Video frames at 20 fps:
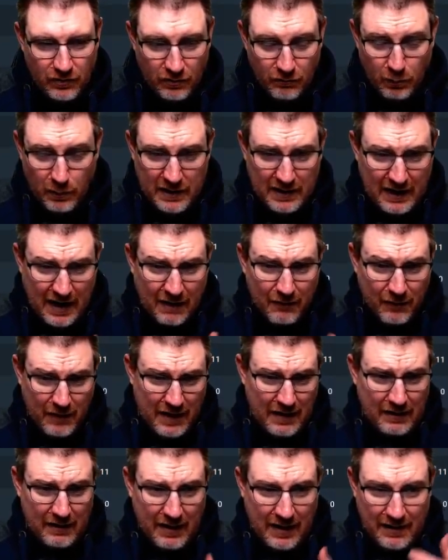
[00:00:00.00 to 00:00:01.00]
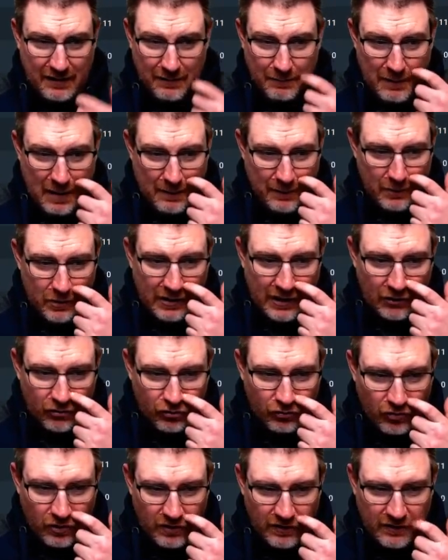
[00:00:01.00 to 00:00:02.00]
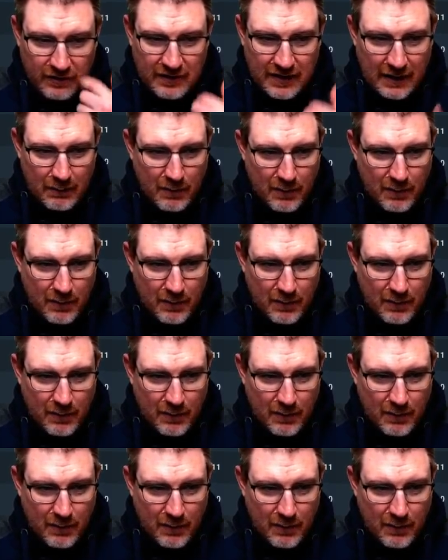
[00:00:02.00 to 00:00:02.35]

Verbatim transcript: we have a, a maybe not our strongest team.